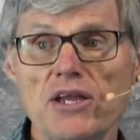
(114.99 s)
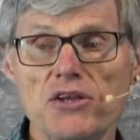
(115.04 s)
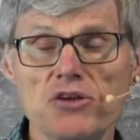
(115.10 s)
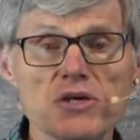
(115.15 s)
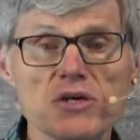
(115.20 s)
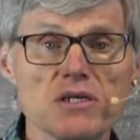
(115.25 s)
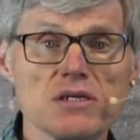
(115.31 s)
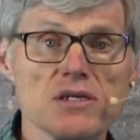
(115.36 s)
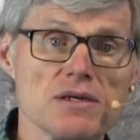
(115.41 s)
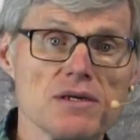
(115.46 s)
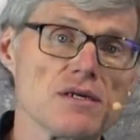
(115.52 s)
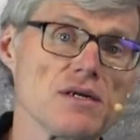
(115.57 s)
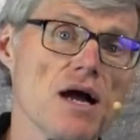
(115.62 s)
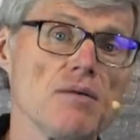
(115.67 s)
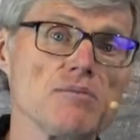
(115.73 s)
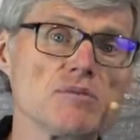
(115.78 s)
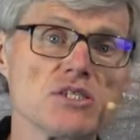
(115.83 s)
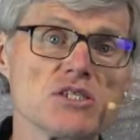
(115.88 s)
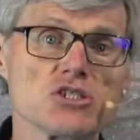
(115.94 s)
And you could
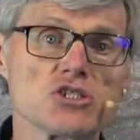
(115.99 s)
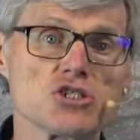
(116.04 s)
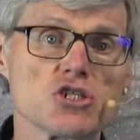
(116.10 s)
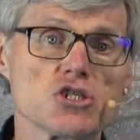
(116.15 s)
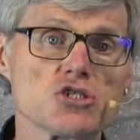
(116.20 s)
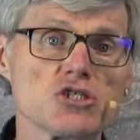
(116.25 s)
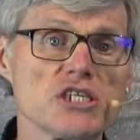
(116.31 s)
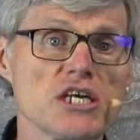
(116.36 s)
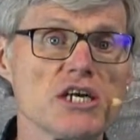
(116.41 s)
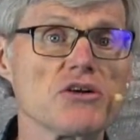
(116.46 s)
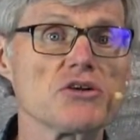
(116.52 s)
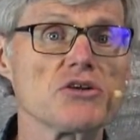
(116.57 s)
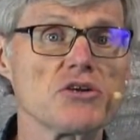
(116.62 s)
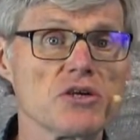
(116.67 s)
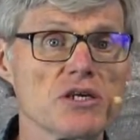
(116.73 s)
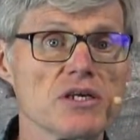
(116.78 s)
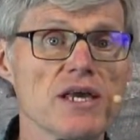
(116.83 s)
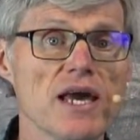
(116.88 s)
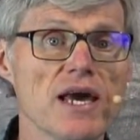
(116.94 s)
come to the church here and you
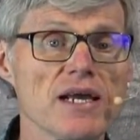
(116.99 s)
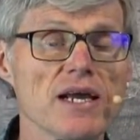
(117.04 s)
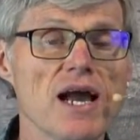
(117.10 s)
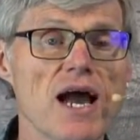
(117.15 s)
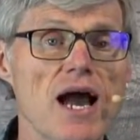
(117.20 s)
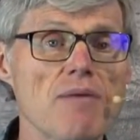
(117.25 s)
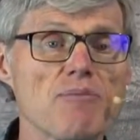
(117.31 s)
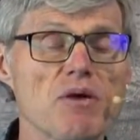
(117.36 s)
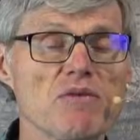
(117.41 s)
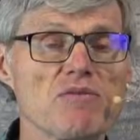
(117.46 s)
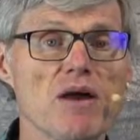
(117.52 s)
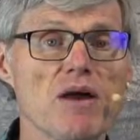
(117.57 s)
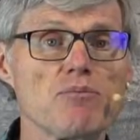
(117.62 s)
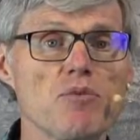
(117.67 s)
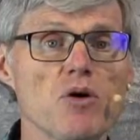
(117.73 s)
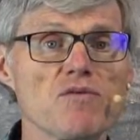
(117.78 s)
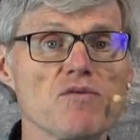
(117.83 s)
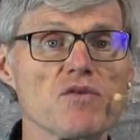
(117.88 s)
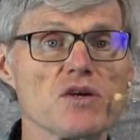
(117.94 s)
can get a copy of that
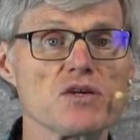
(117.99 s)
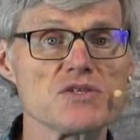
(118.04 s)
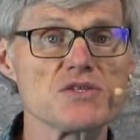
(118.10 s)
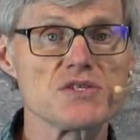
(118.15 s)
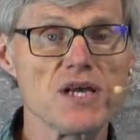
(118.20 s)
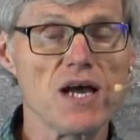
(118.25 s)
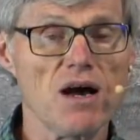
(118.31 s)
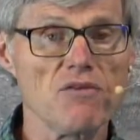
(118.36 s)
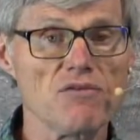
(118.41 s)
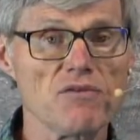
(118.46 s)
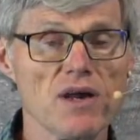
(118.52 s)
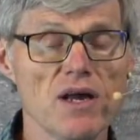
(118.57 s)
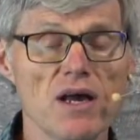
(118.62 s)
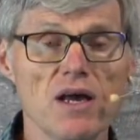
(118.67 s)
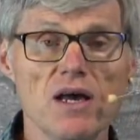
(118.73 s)
book for yourself.